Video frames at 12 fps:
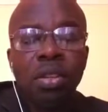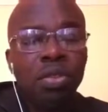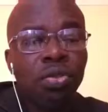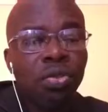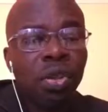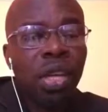
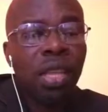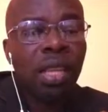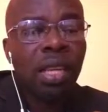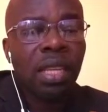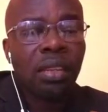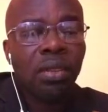tree
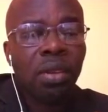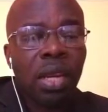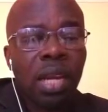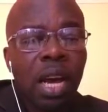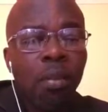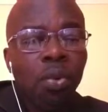that has got
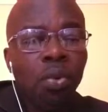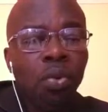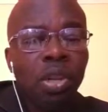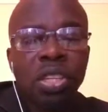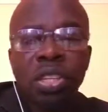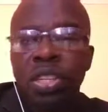an apple,
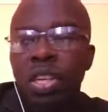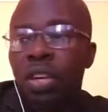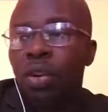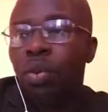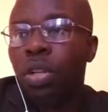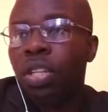which
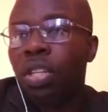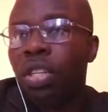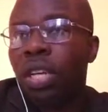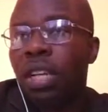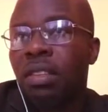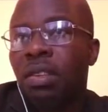
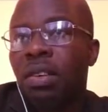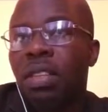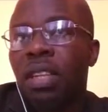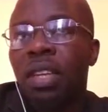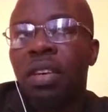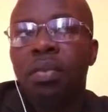has
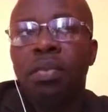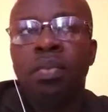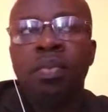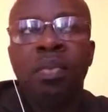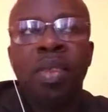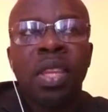got
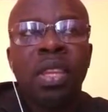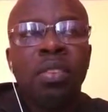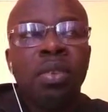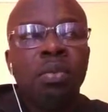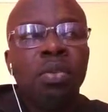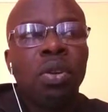
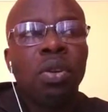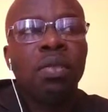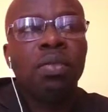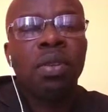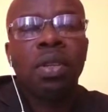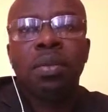some sort
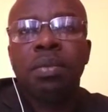of